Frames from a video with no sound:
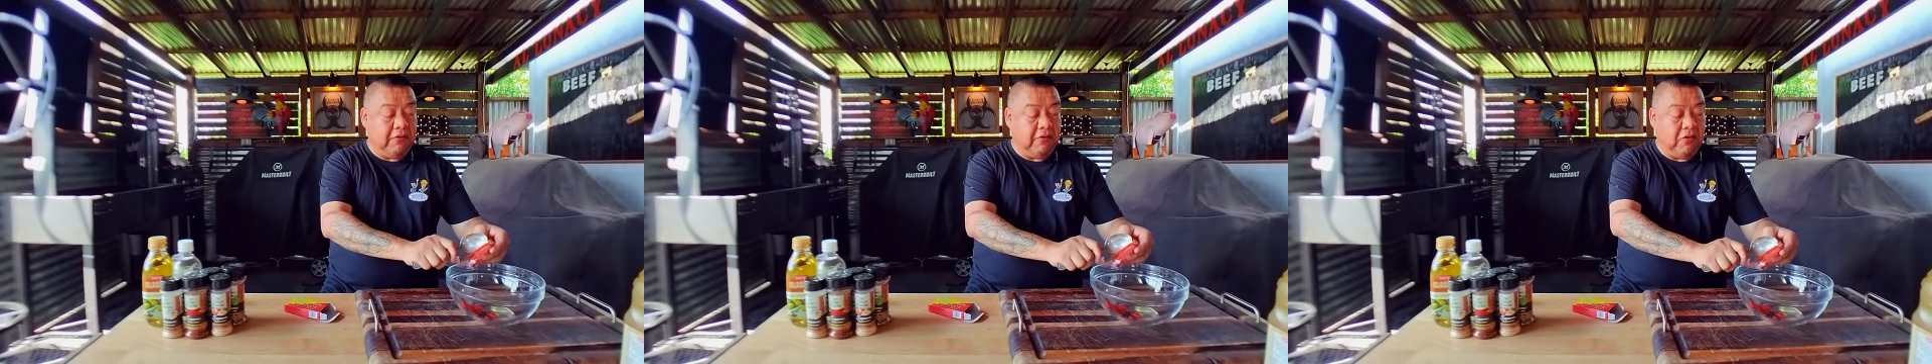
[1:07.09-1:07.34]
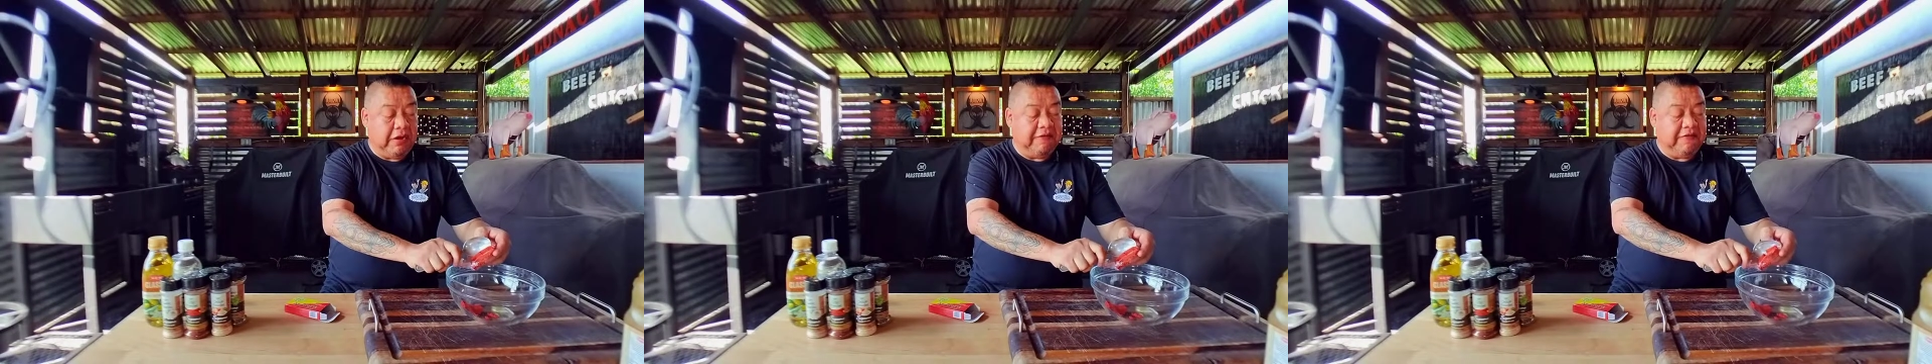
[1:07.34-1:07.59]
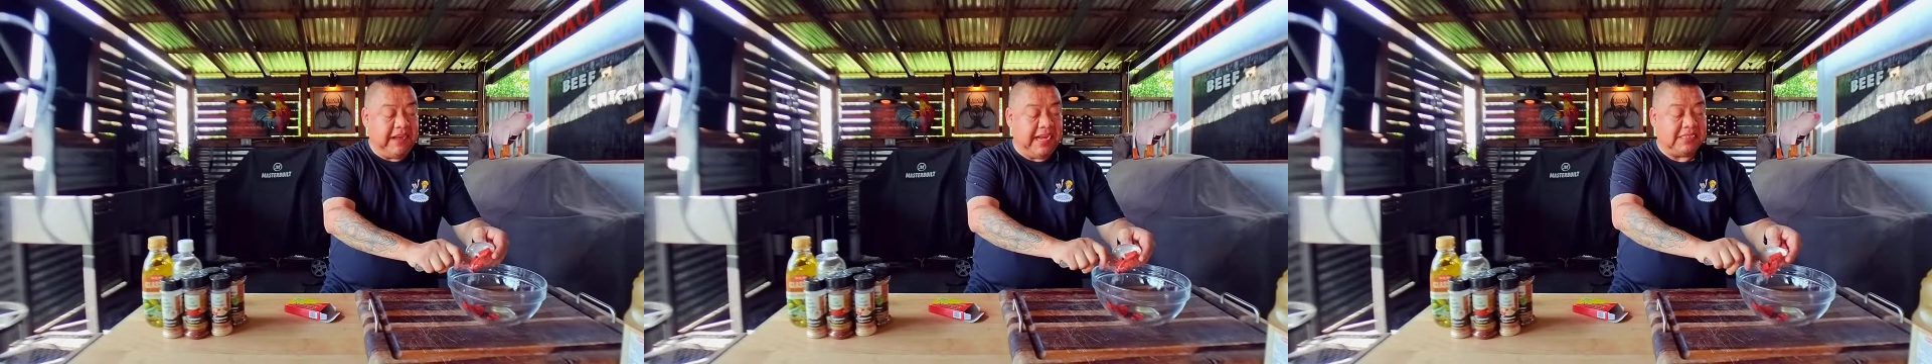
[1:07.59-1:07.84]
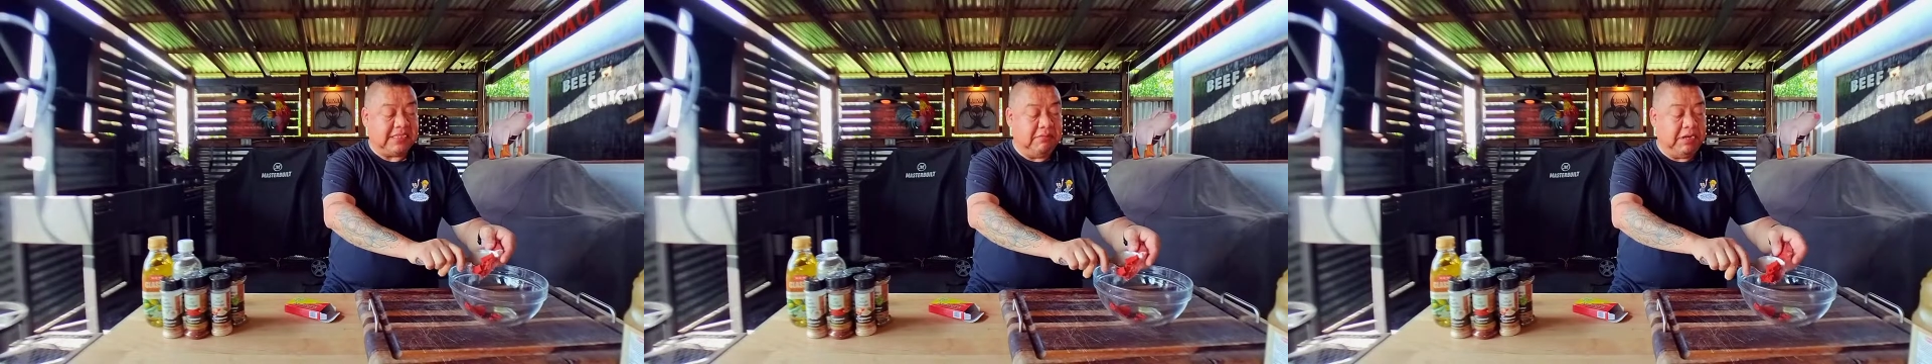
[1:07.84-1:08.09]
rough
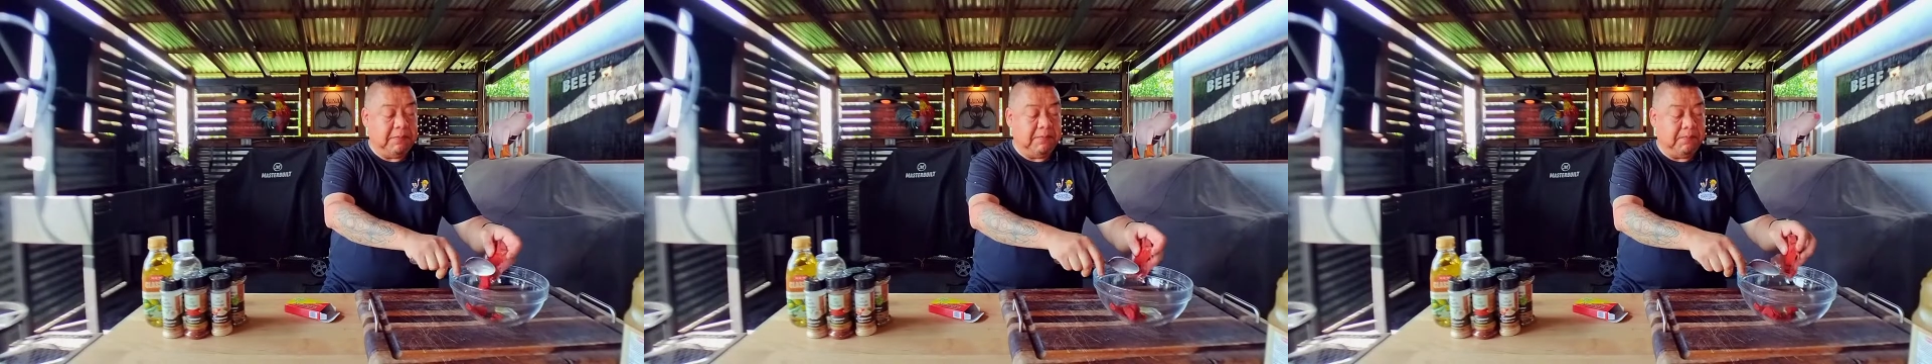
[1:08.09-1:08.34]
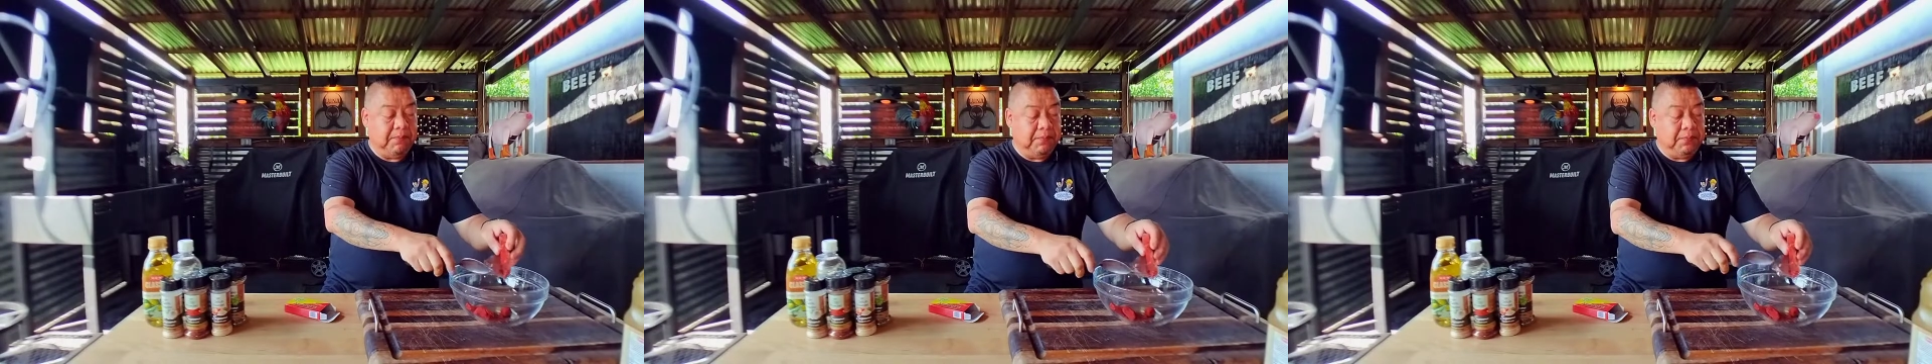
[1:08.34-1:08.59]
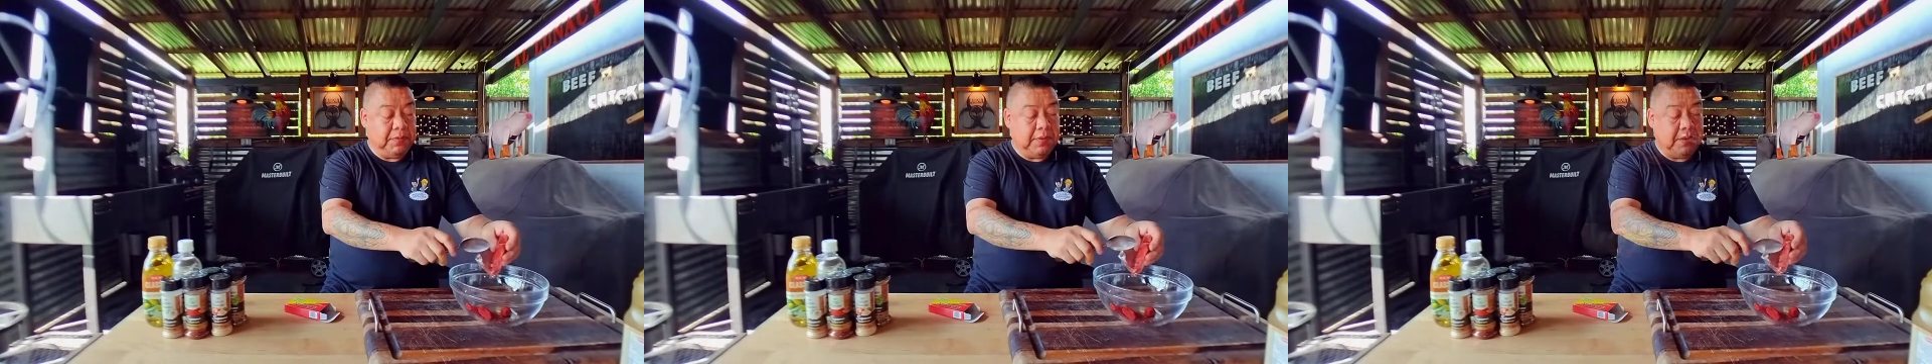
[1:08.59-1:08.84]
estimate. This is